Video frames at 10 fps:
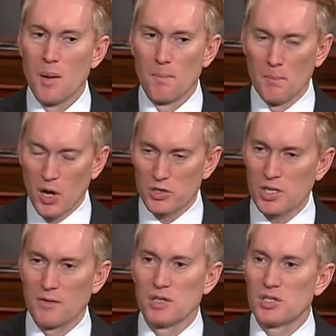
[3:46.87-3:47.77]
Most
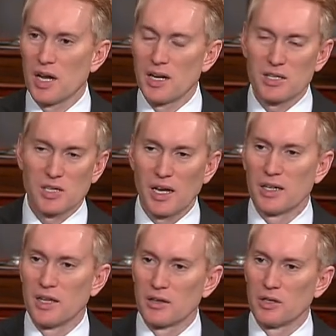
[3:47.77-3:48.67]
every state has
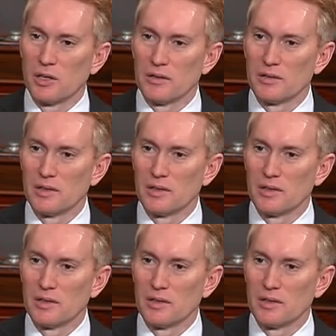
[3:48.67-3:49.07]
taken that, though,